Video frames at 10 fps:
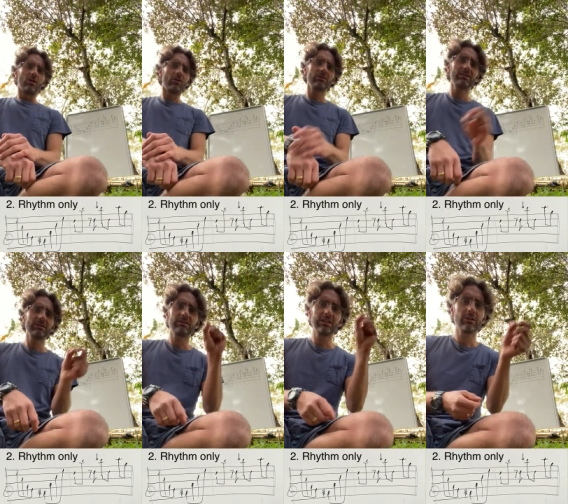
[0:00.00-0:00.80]
All
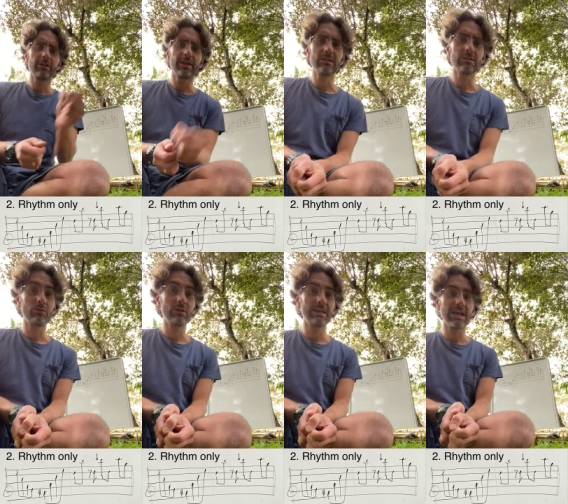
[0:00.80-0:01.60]
these little things
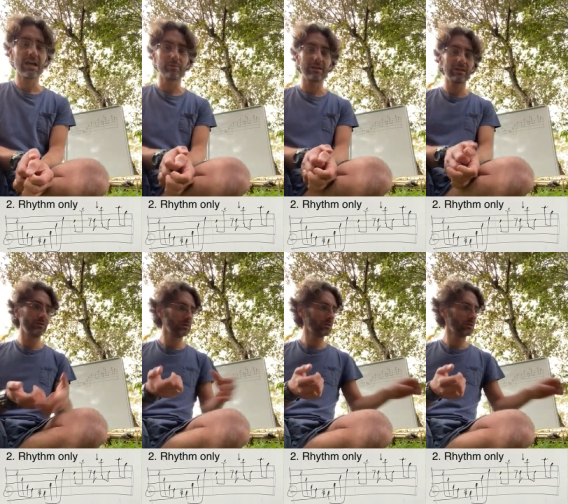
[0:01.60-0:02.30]
really help. And if you